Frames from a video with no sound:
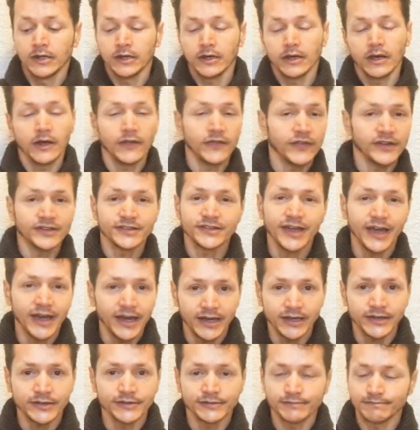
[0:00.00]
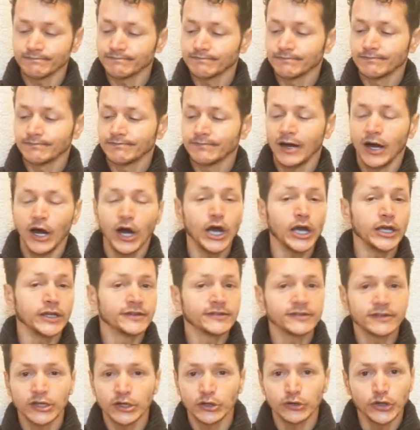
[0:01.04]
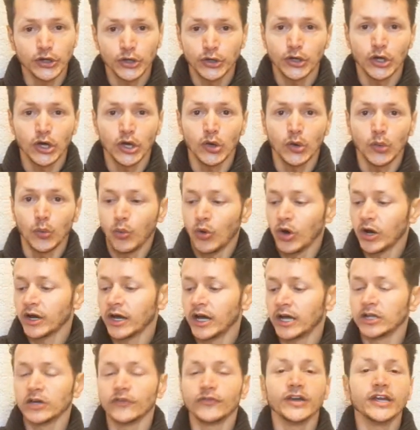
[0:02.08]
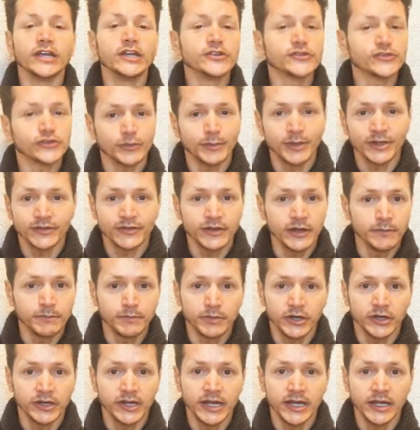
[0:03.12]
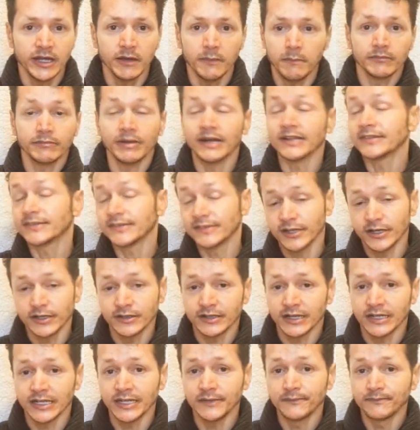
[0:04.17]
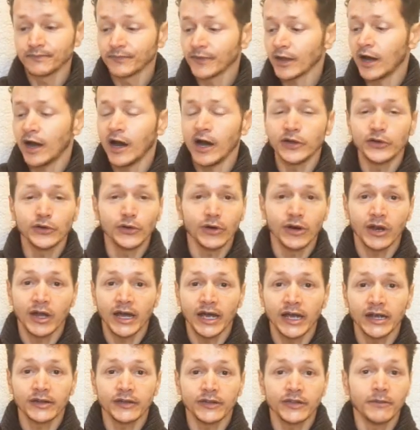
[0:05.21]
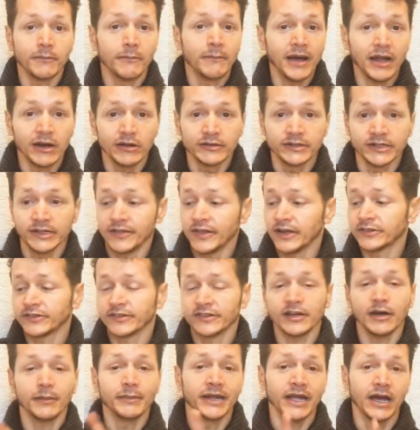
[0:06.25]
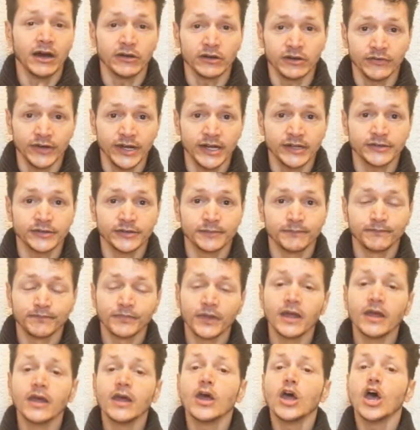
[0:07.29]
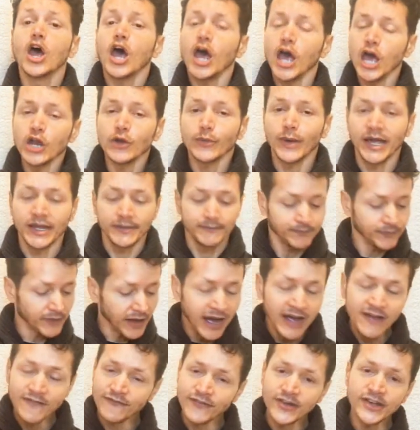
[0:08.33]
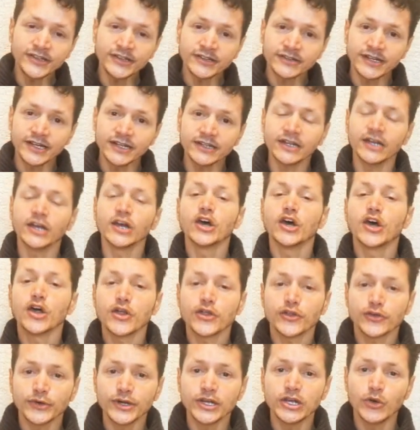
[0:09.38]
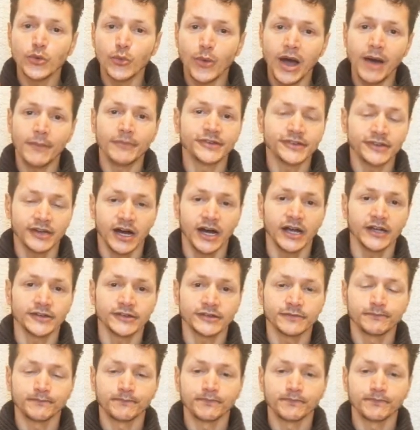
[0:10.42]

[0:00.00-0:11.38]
In this case, I still don't know what kind of instruments they put here, but certainly I don't like the melody that's coming out of it. Anyway, I visited 3 websites.